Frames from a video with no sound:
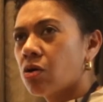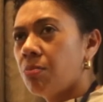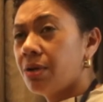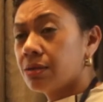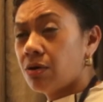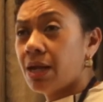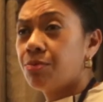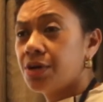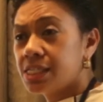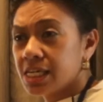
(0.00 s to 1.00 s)

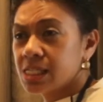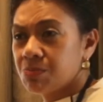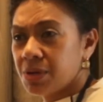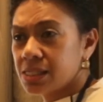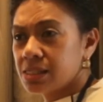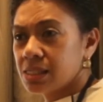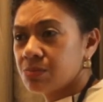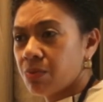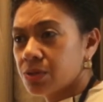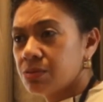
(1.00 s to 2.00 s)
collaborating as best
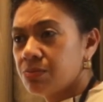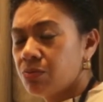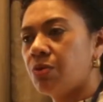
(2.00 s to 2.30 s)
as possible.